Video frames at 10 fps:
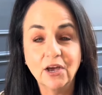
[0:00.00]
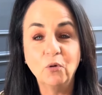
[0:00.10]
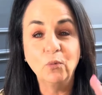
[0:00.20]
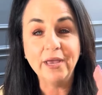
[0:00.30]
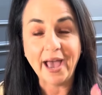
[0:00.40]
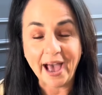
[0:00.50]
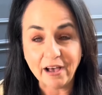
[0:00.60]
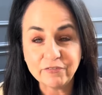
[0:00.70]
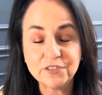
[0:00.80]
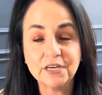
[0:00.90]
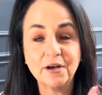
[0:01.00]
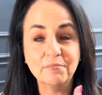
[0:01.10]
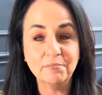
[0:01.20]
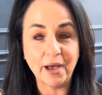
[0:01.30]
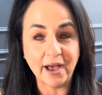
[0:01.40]
We have to
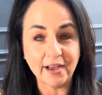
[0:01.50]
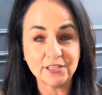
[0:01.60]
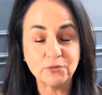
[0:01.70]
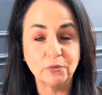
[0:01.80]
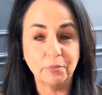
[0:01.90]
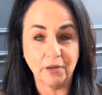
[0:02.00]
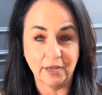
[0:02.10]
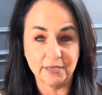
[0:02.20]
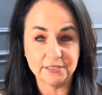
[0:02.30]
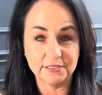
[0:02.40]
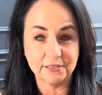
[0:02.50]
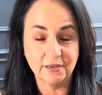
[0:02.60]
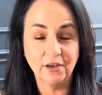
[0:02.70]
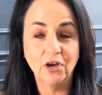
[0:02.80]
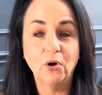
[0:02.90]
come back to a place
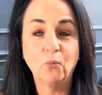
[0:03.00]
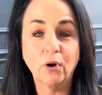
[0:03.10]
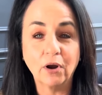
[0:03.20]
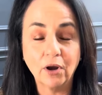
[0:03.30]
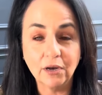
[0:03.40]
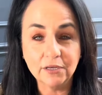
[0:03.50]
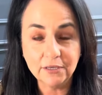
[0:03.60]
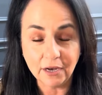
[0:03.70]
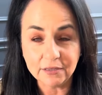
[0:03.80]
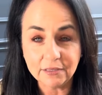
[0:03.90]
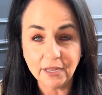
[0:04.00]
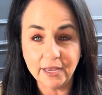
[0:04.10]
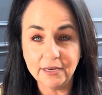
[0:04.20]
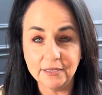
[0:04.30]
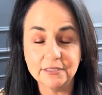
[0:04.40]
where young
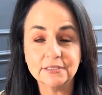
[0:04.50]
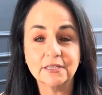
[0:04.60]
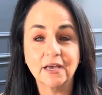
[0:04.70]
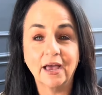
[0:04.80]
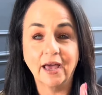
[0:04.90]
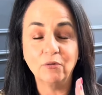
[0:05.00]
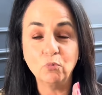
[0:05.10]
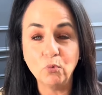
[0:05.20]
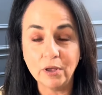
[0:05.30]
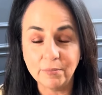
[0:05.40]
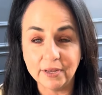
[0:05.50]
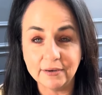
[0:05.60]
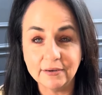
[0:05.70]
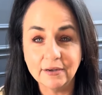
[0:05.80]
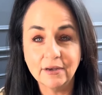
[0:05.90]
ladies and
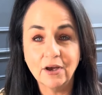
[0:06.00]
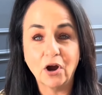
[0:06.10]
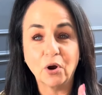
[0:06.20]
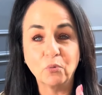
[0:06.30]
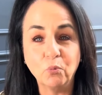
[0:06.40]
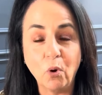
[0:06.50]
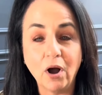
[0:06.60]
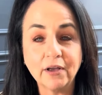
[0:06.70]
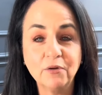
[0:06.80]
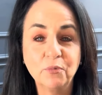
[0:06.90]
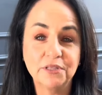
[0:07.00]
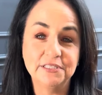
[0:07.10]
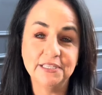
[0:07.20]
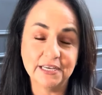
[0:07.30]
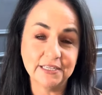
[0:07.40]
women are walking with
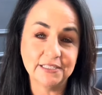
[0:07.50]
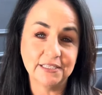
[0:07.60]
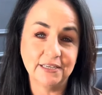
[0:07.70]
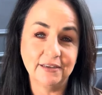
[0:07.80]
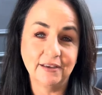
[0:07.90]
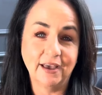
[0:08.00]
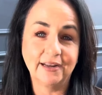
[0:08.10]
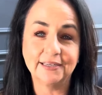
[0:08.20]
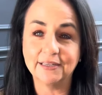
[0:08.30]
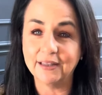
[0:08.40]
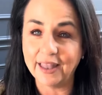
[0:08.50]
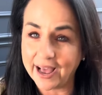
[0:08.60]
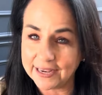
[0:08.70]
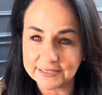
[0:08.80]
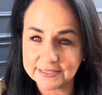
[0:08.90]
dignity and
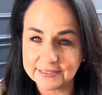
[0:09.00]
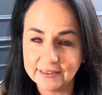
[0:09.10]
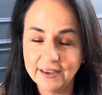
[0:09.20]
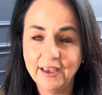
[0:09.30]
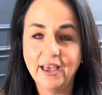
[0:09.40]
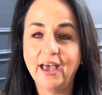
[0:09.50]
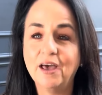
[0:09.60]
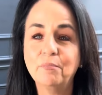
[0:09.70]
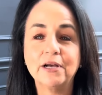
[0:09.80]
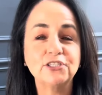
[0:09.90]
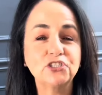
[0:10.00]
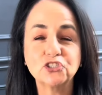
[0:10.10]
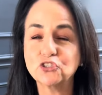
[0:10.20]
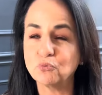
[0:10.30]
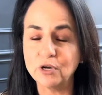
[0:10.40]
class. And by
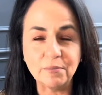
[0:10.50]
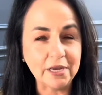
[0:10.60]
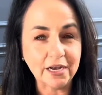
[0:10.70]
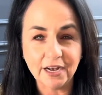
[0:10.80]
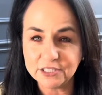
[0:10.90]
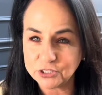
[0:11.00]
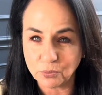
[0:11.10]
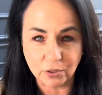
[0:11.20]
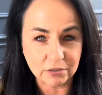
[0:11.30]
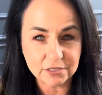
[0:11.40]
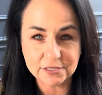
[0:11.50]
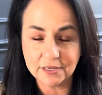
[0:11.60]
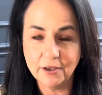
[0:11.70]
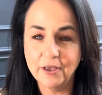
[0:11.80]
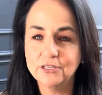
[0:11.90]
screaming cuss words,
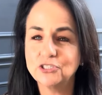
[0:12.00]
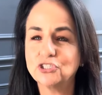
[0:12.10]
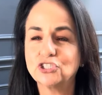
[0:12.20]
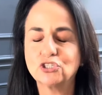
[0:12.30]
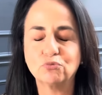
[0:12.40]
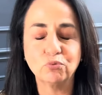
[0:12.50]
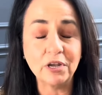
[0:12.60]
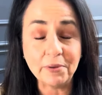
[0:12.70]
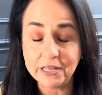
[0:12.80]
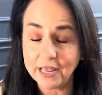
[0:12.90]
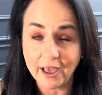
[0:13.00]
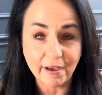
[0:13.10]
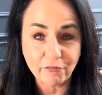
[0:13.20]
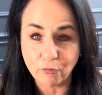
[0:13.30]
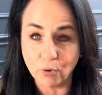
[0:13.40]
screaming the
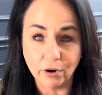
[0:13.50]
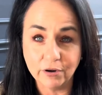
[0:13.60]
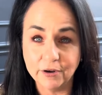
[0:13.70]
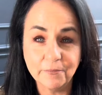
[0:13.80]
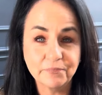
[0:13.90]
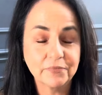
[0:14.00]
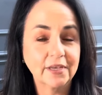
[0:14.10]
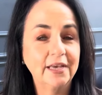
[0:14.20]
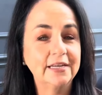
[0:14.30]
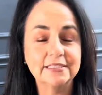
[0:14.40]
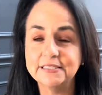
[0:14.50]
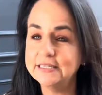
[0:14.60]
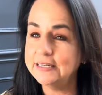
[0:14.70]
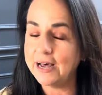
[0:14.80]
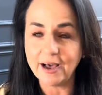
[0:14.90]
F word, it is
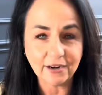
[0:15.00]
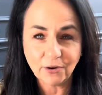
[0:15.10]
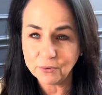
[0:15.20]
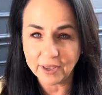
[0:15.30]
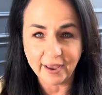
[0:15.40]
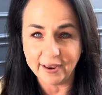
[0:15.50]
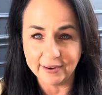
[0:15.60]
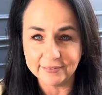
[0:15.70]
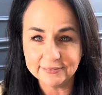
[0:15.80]
not okay.